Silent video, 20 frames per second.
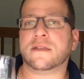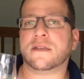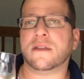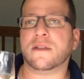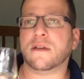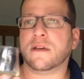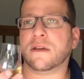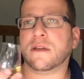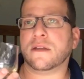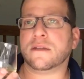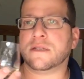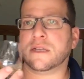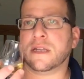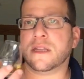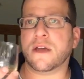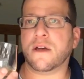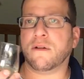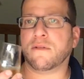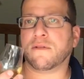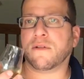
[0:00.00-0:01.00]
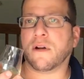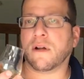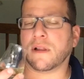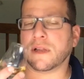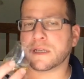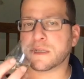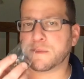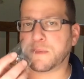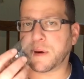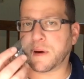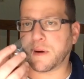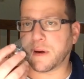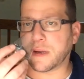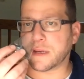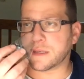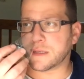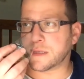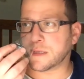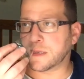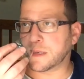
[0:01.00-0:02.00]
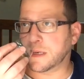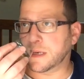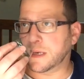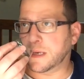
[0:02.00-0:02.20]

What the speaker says: to the overall experience.